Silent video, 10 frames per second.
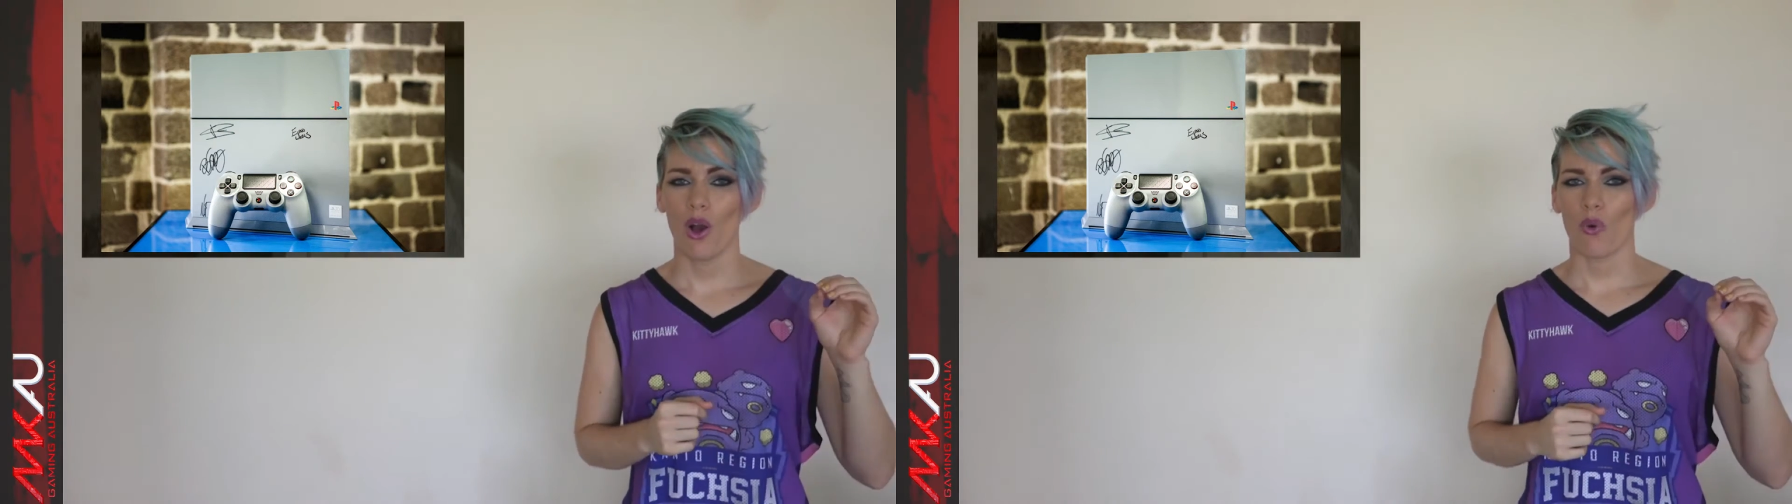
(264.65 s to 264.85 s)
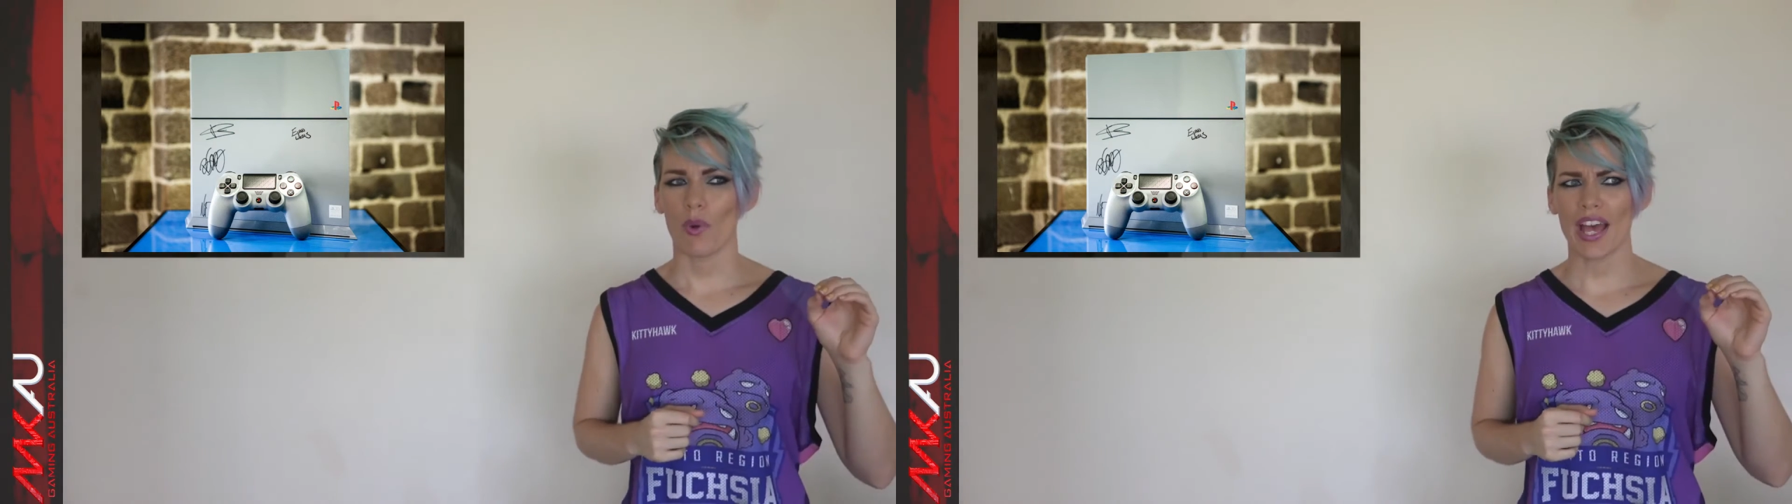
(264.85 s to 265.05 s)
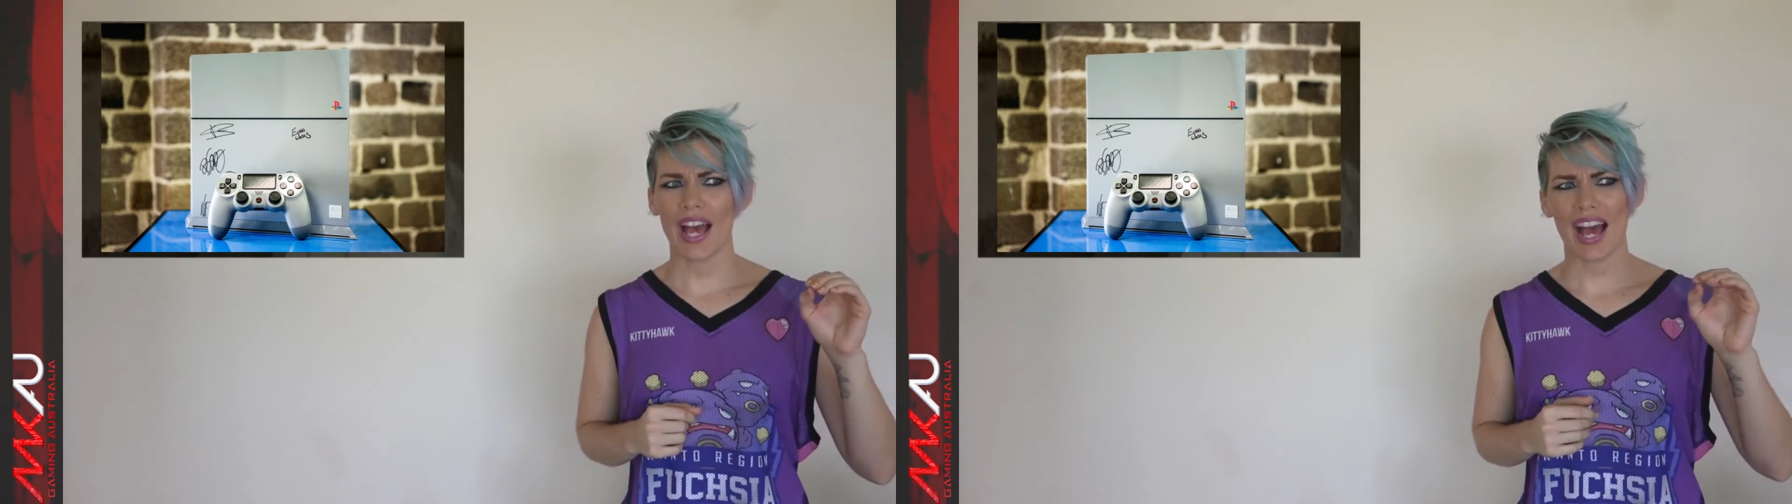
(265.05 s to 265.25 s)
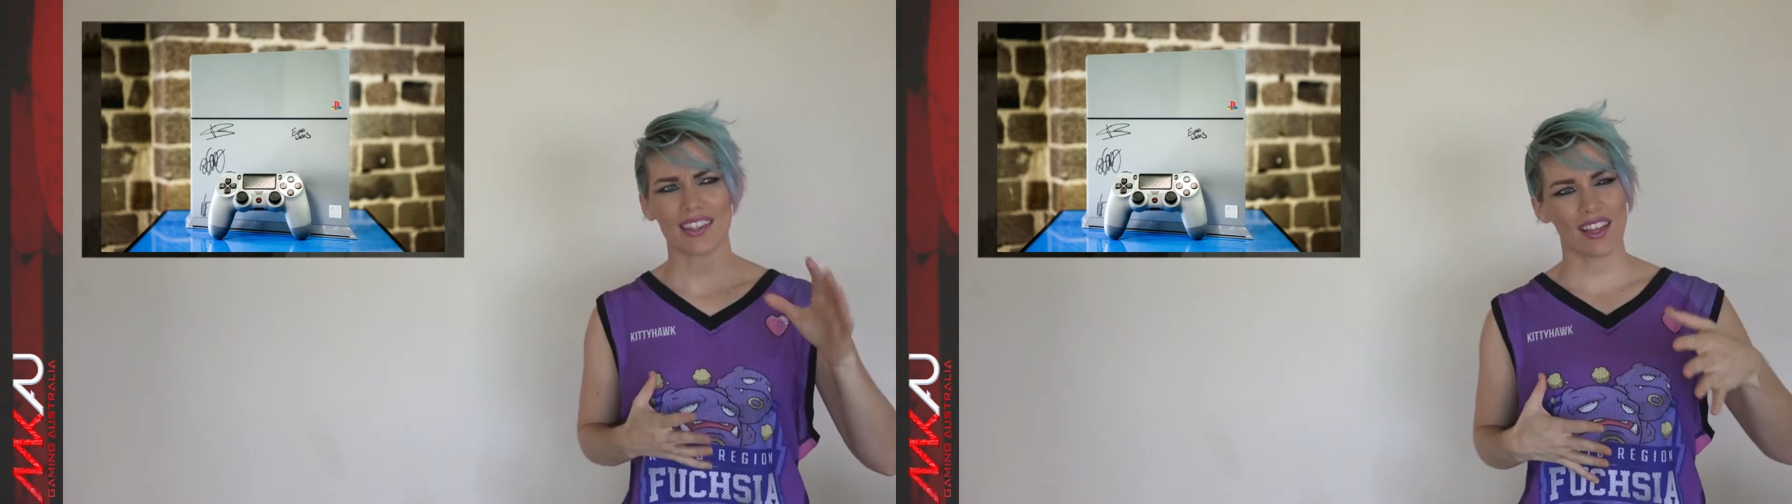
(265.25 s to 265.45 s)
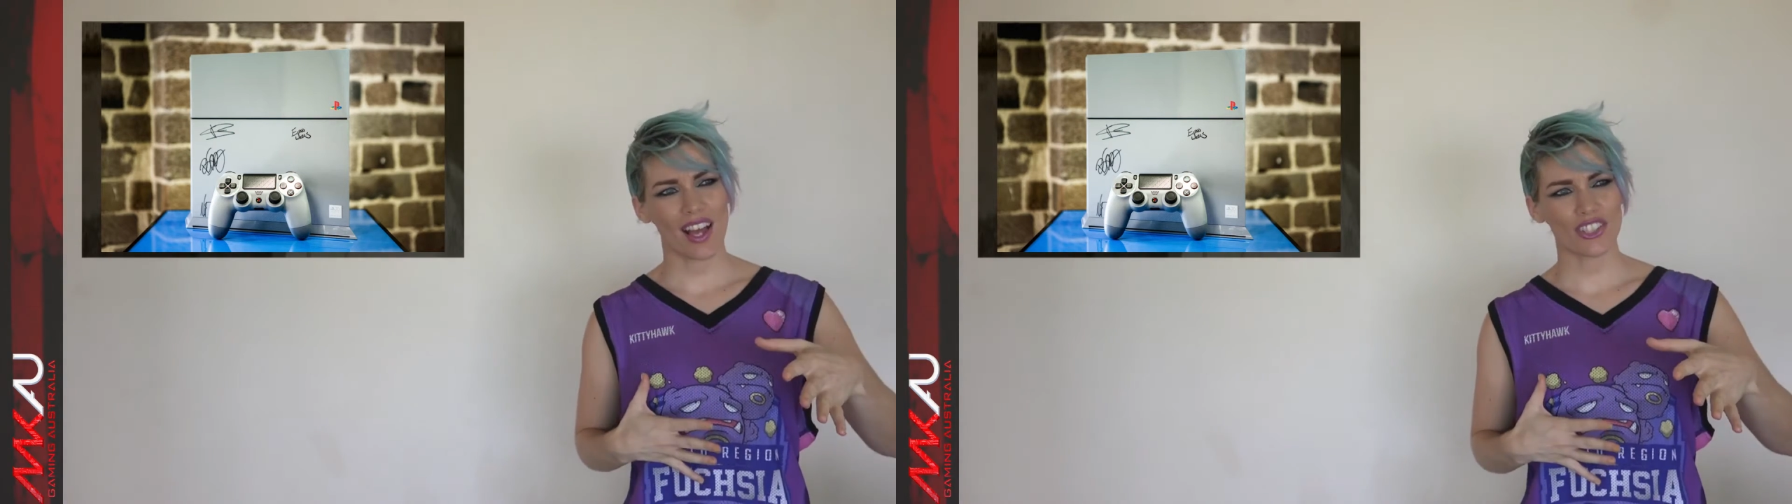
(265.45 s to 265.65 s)
where
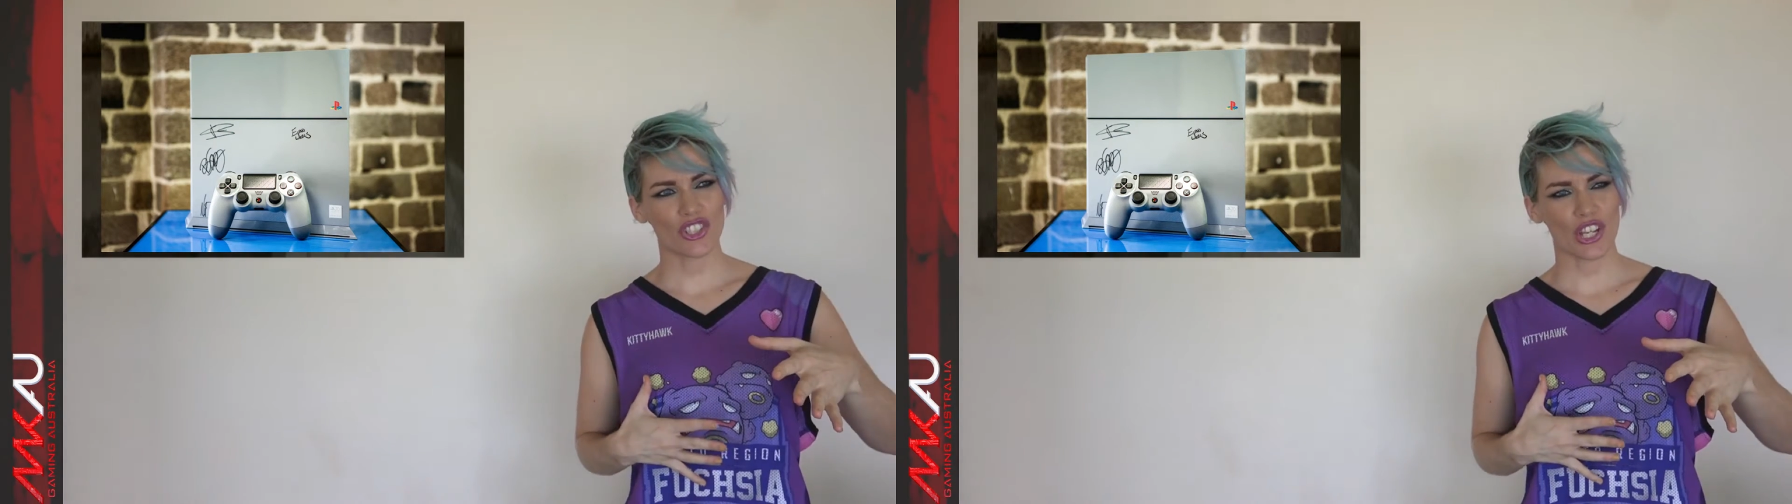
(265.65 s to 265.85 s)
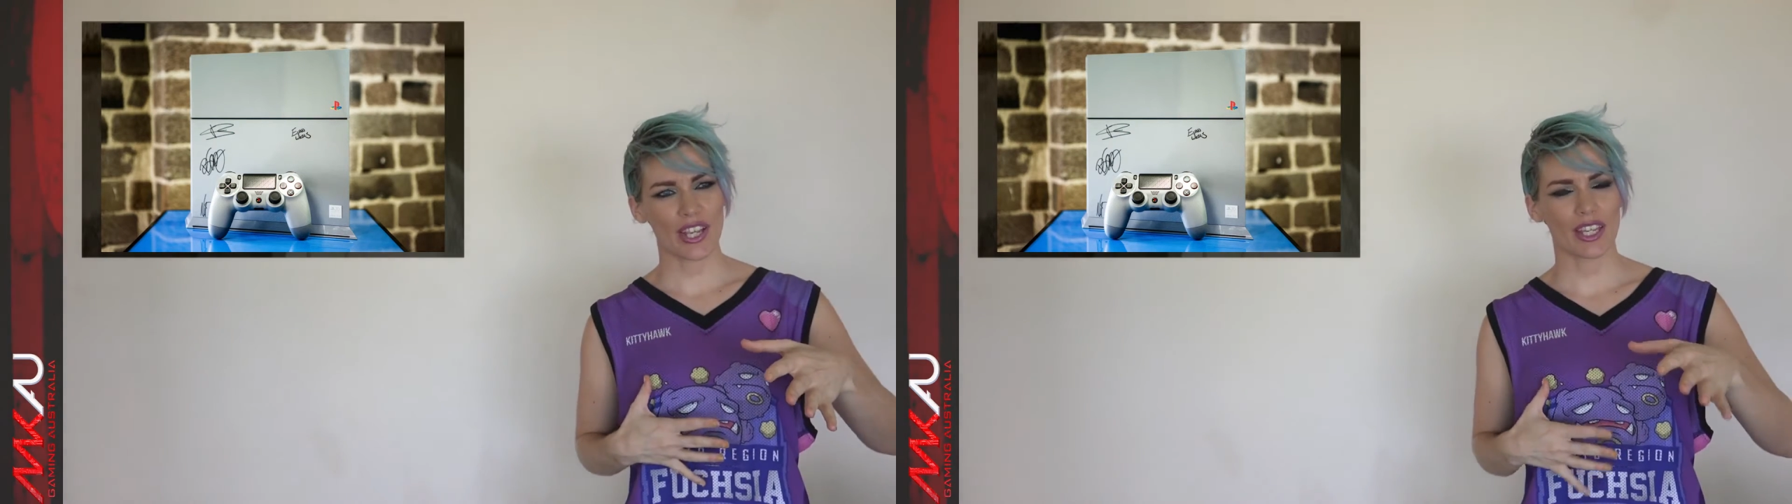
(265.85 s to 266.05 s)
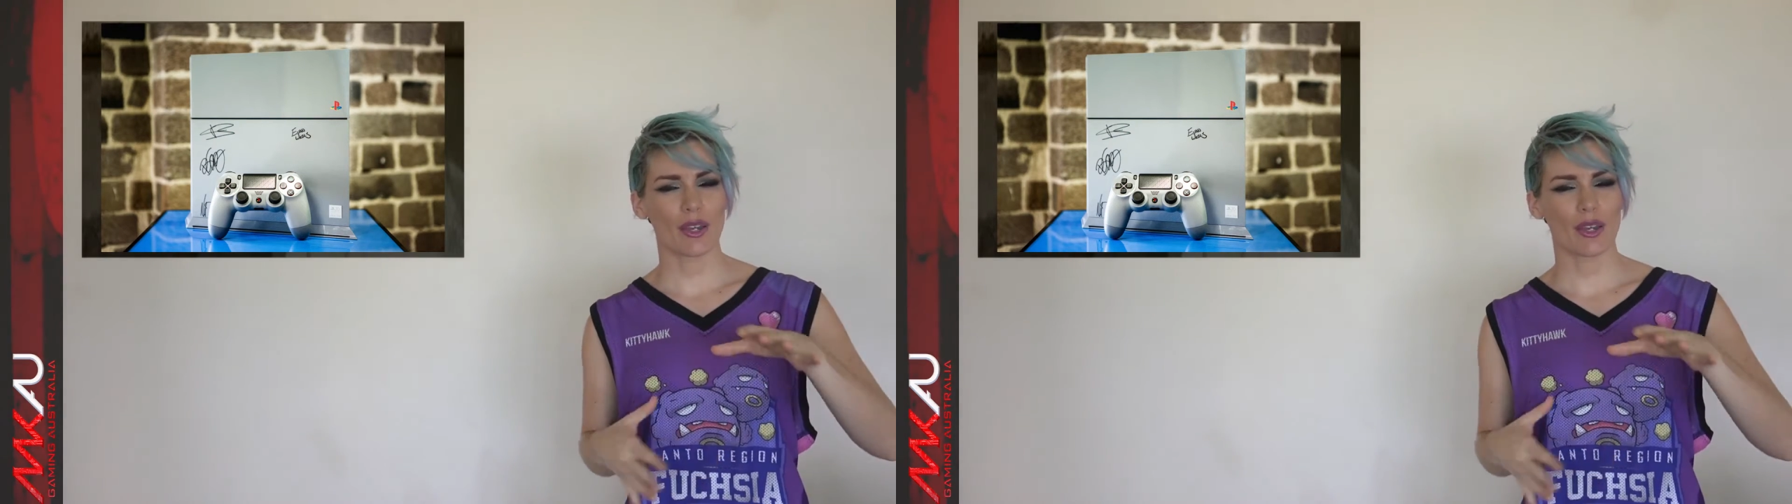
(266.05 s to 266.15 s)
at last check